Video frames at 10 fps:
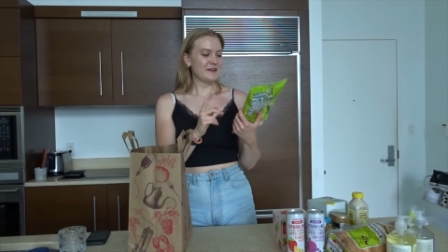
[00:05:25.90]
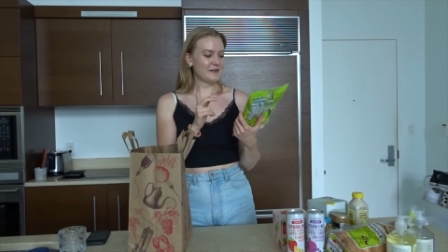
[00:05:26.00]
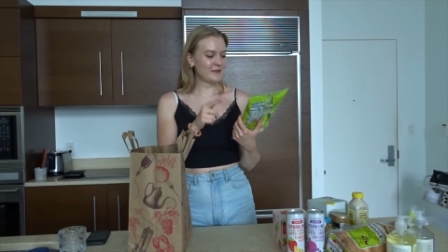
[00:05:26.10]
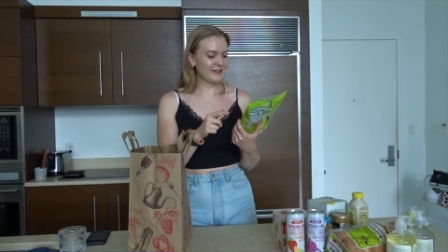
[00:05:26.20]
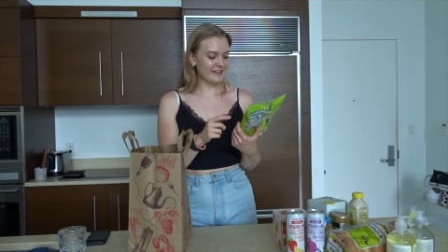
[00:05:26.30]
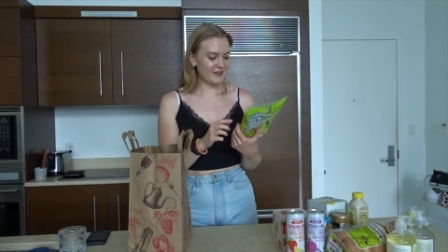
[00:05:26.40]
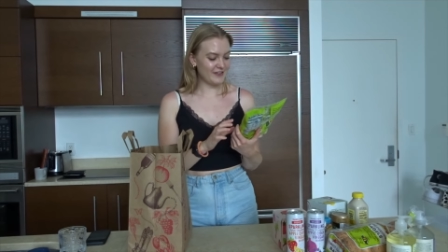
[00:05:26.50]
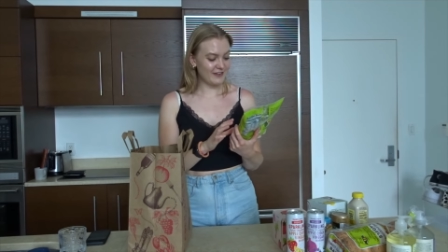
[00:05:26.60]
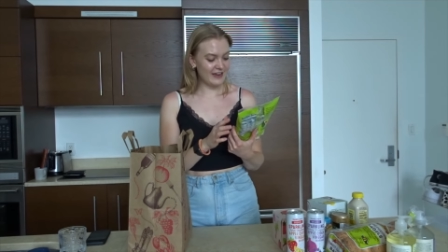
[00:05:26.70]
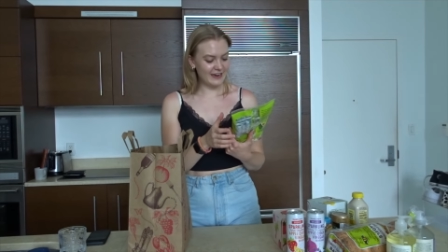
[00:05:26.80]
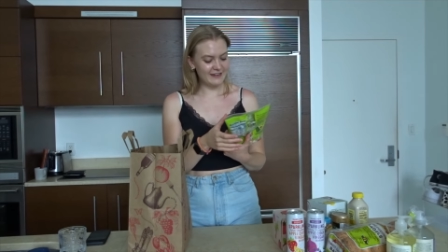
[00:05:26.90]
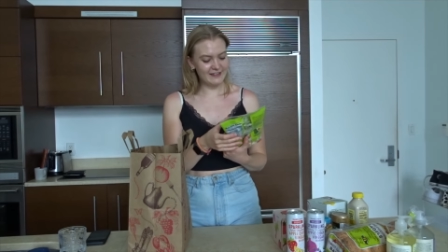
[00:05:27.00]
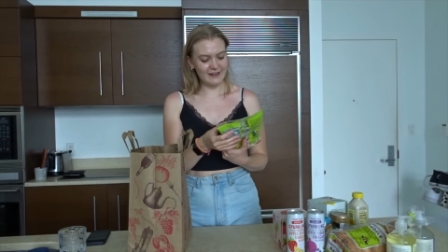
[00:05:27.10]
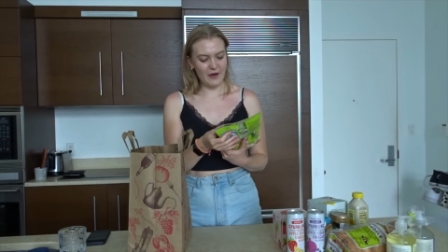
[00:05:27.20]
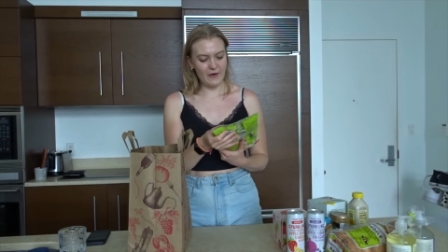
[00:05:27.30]
who is also here
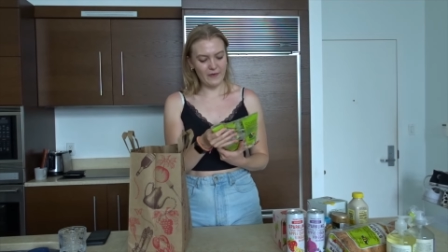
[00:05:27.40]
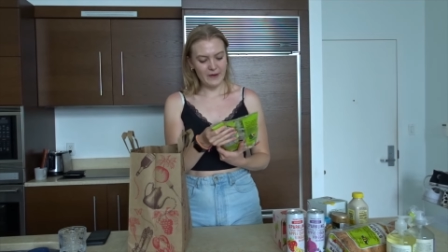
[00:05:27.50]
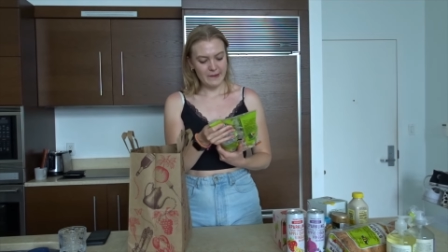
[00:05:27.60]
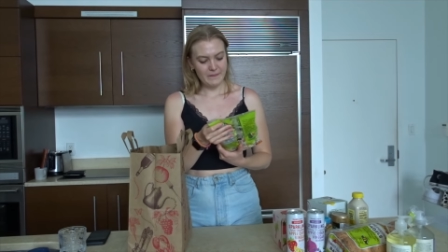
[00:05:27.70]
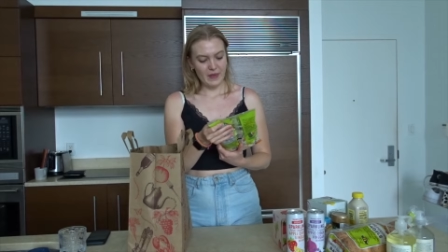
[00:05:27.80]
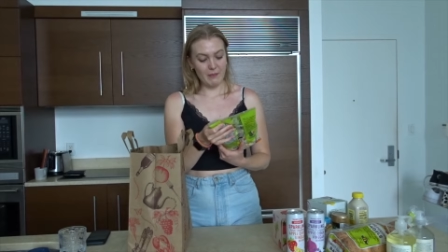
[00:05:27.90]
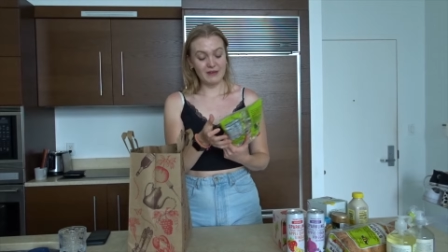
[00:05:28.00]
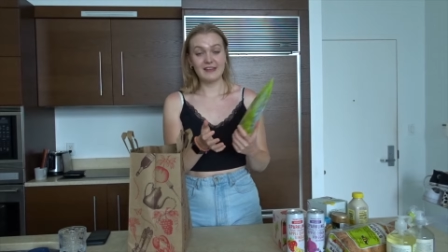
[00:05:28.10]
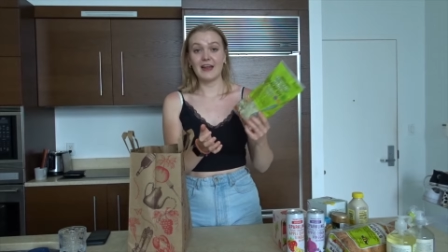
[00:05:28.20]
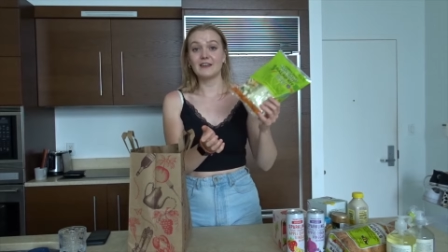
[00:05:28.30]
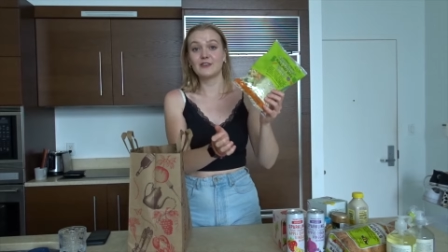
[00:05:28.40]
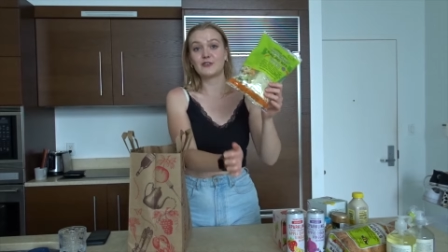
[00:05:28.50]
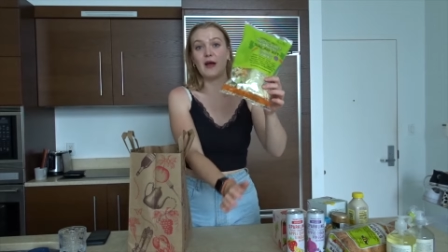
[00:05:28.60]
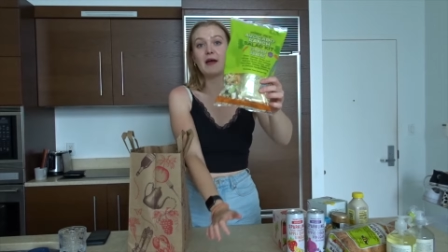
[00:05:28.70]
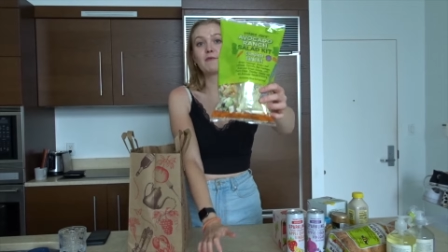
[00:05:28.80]
so I'm excited to
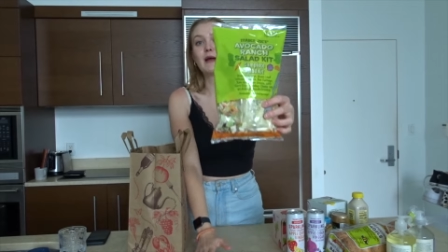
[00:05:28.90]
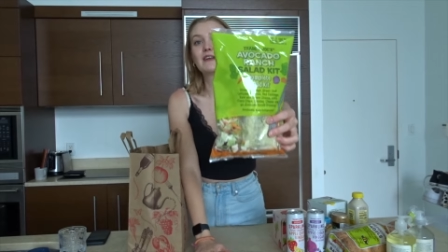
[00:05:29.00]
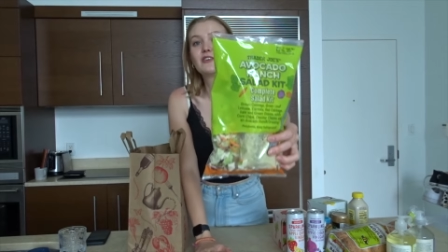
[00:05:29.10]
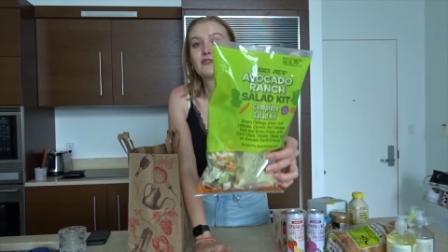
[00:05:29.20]
try ranch